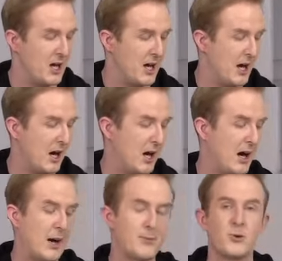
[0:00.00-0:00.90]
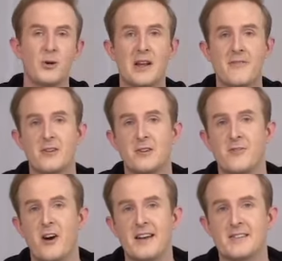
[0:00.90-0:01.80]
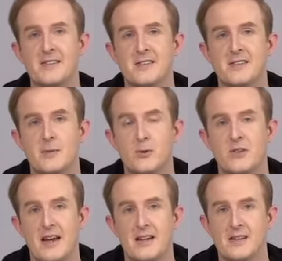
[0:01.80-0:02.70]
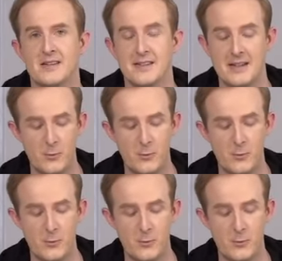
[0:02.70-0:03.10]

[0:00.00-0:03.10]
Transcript: uh, up to 11 devices simultaneously.